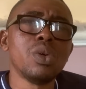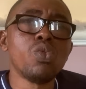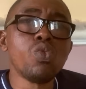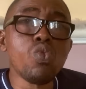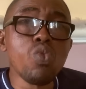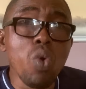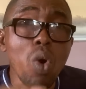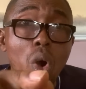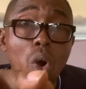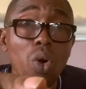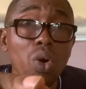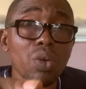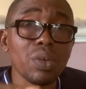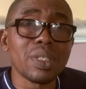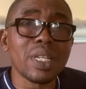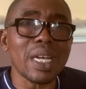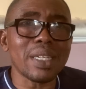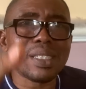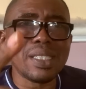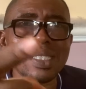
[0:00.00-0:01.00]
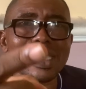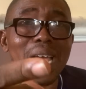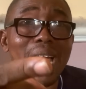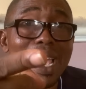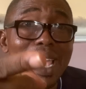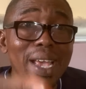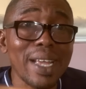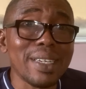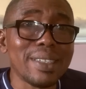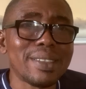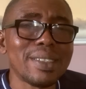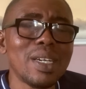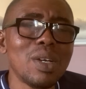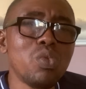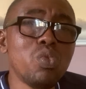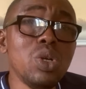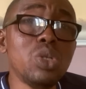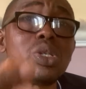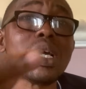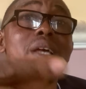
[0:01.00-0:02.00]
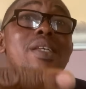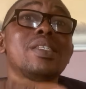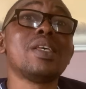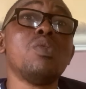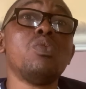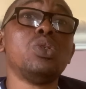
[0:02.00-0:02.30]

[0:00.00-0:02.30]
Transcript: War that is ahead, which I say